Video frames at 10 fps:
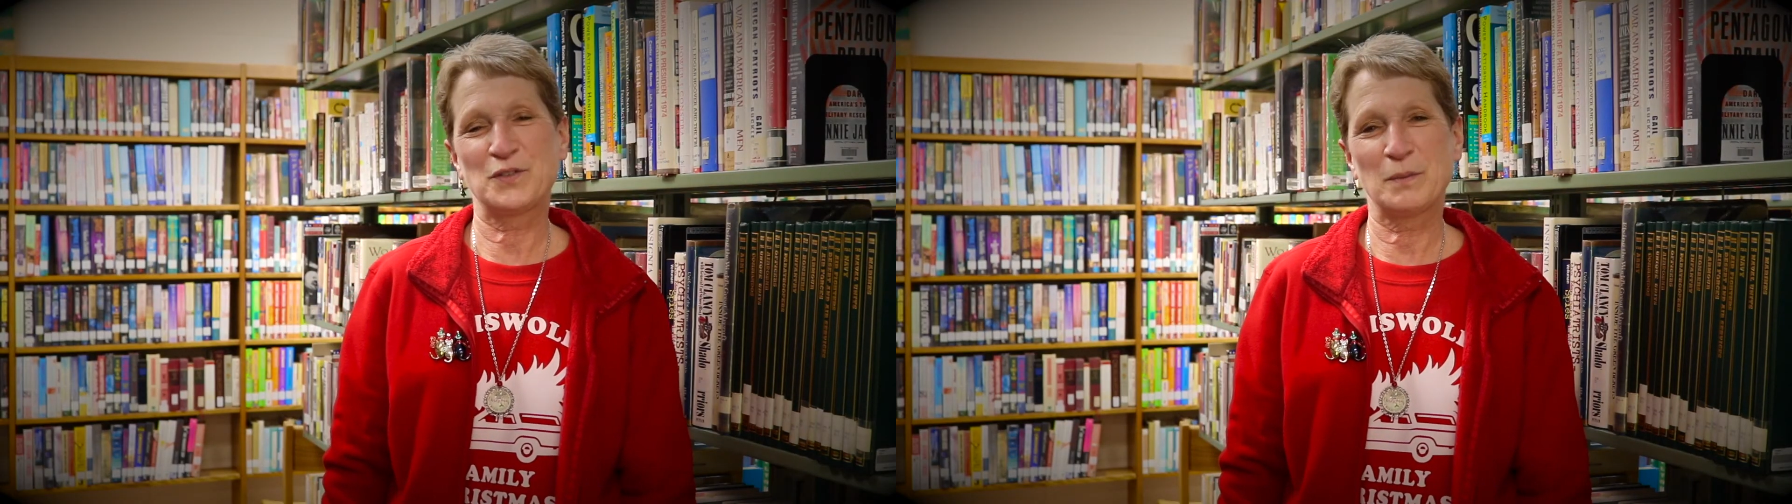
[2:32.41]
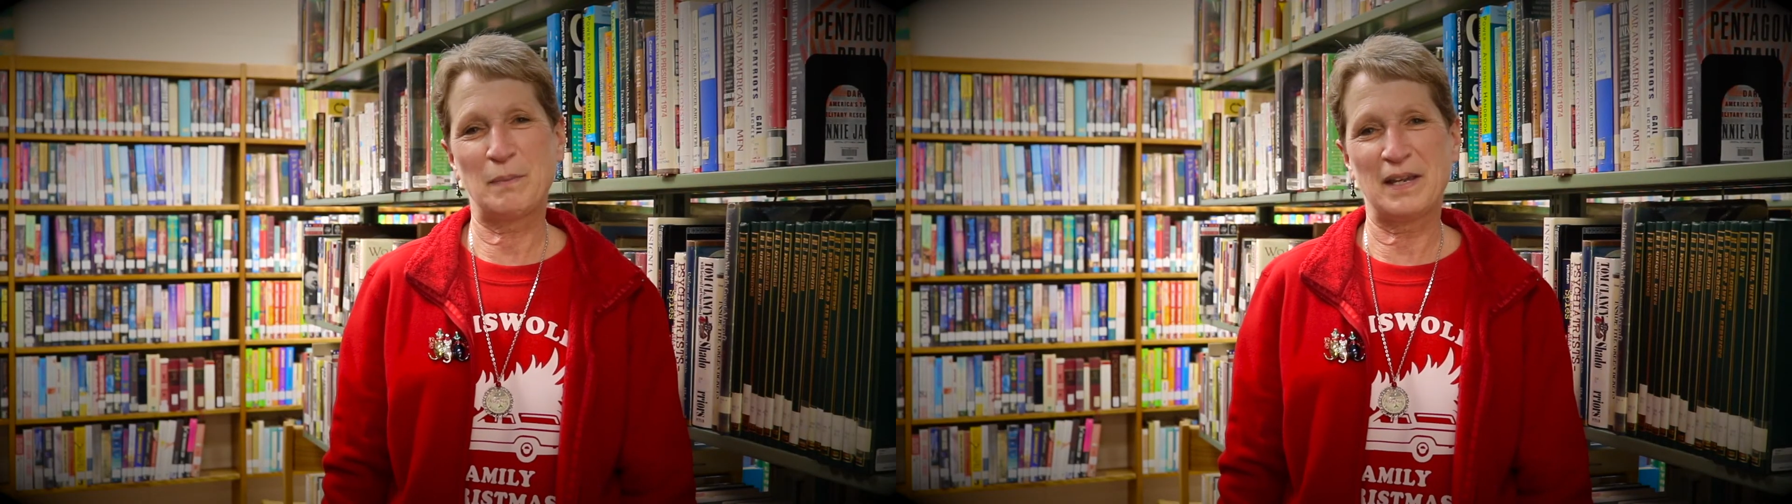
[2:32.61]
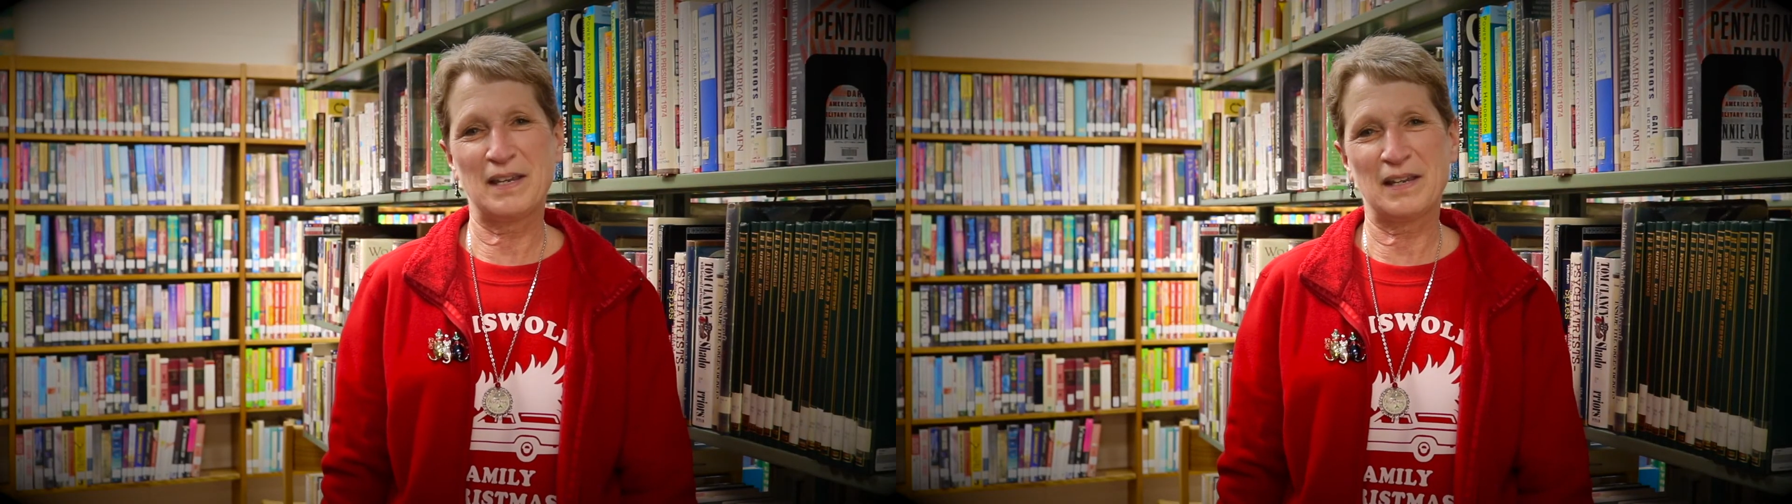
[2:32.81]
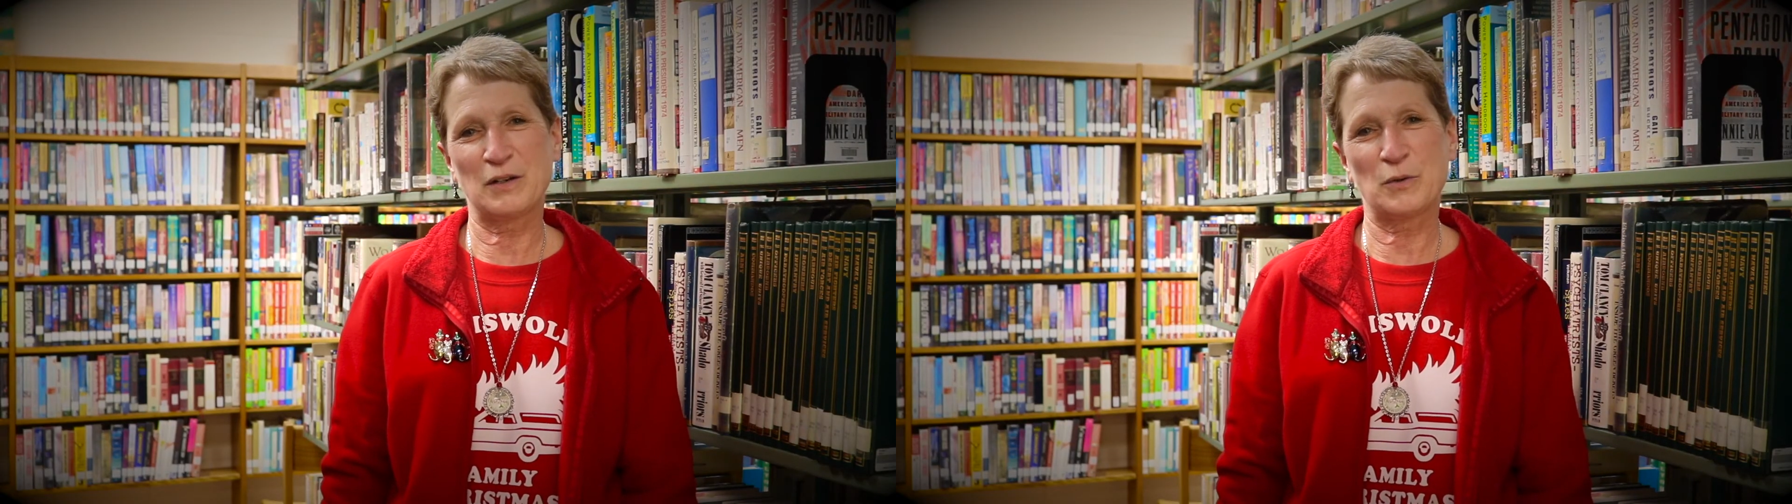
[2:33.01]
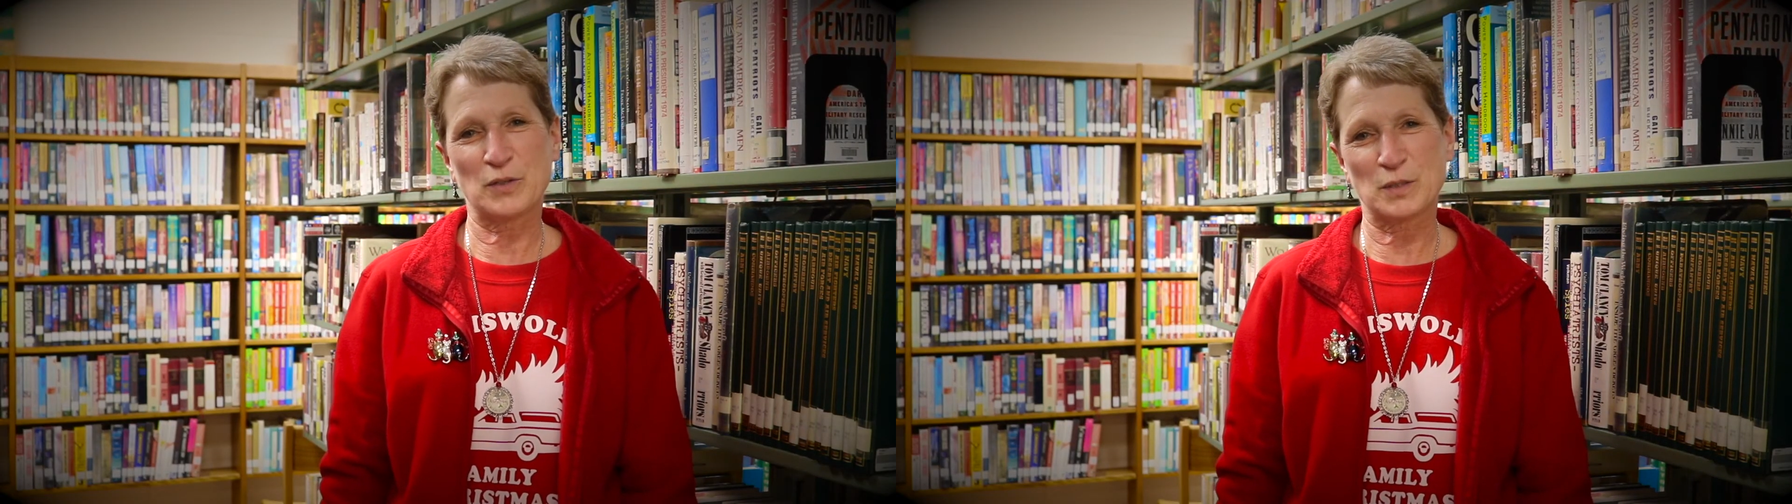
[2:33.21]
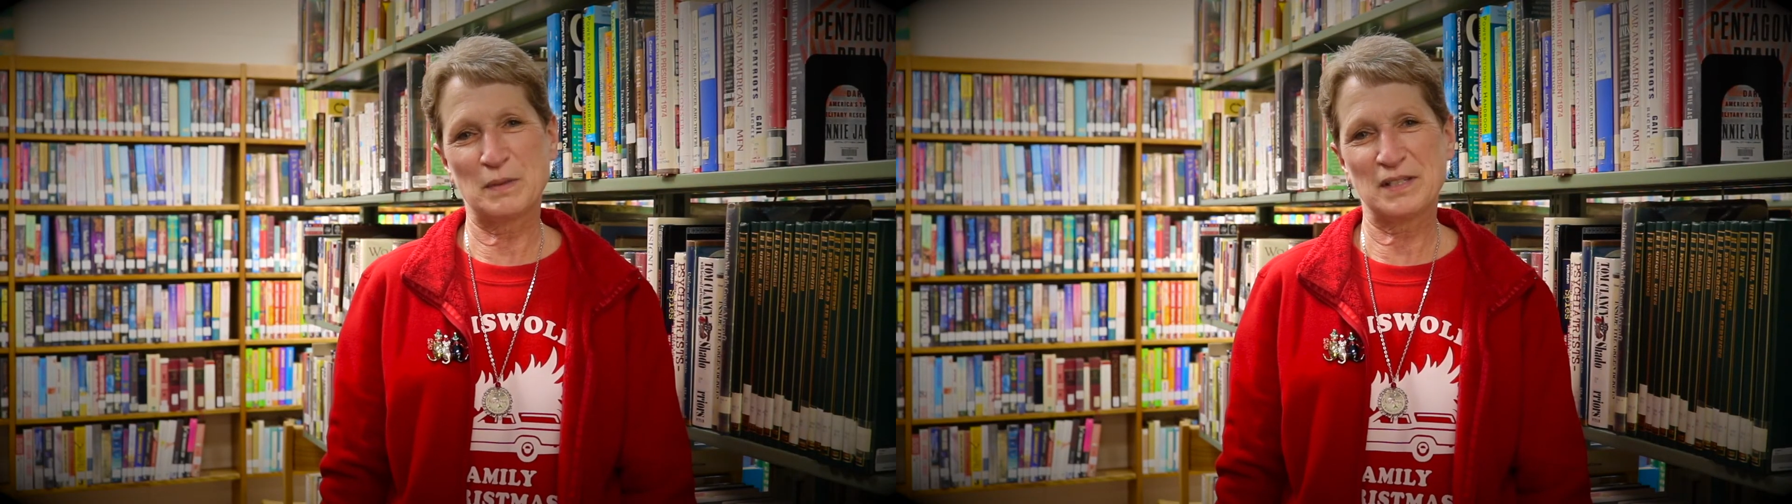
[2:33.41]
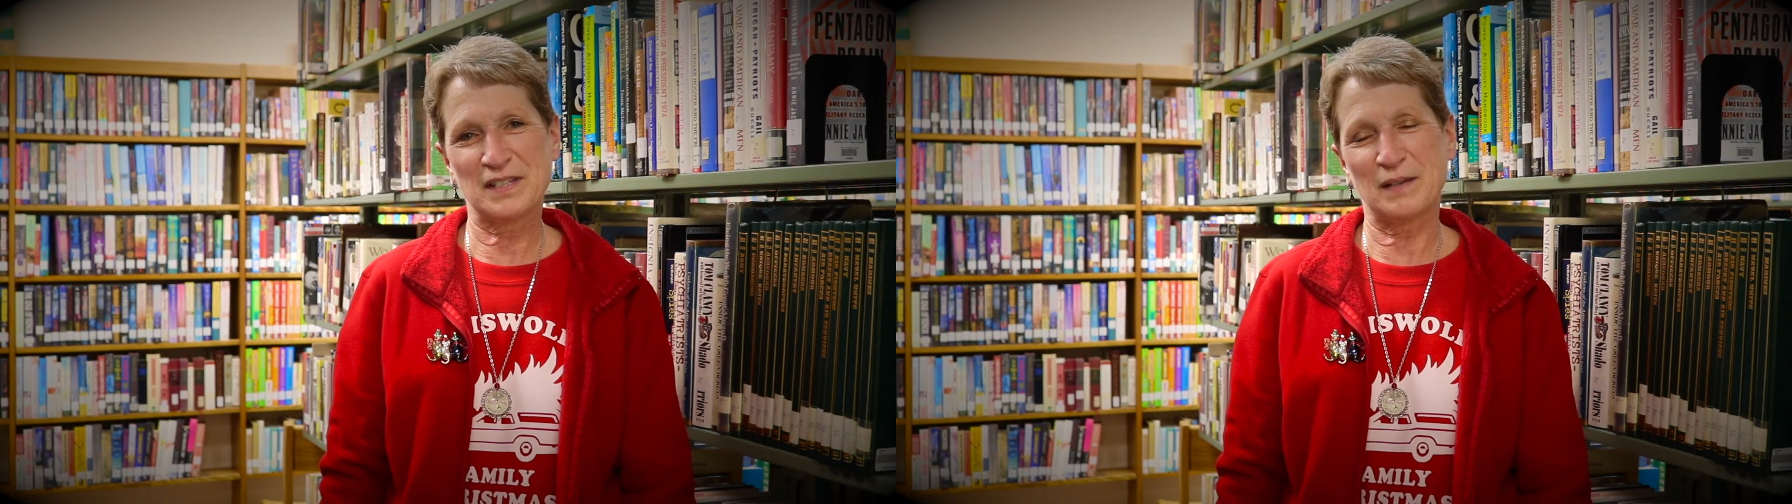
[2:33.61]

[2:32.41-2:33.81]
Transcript: to bake at Christmas.